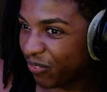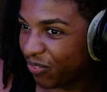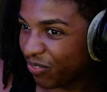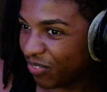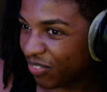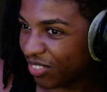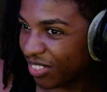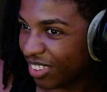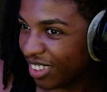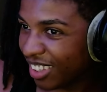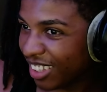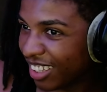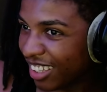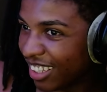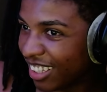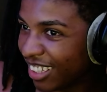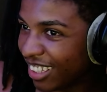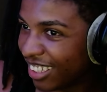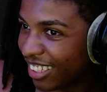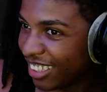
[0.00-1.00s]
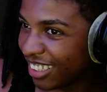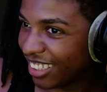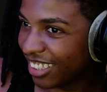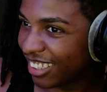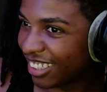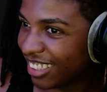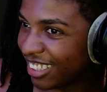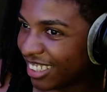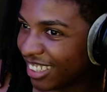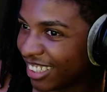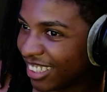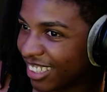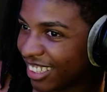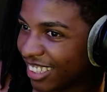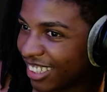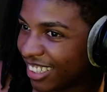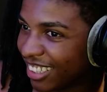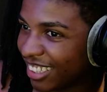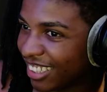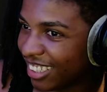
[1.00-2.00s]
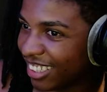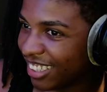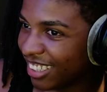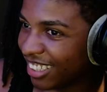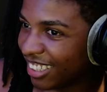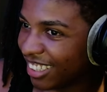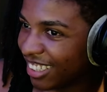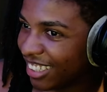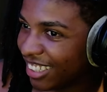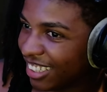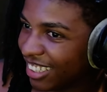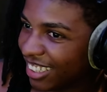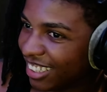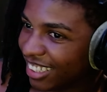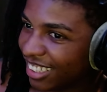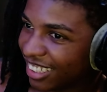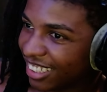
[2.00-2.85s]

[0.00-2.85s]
No one is speaking in this clip.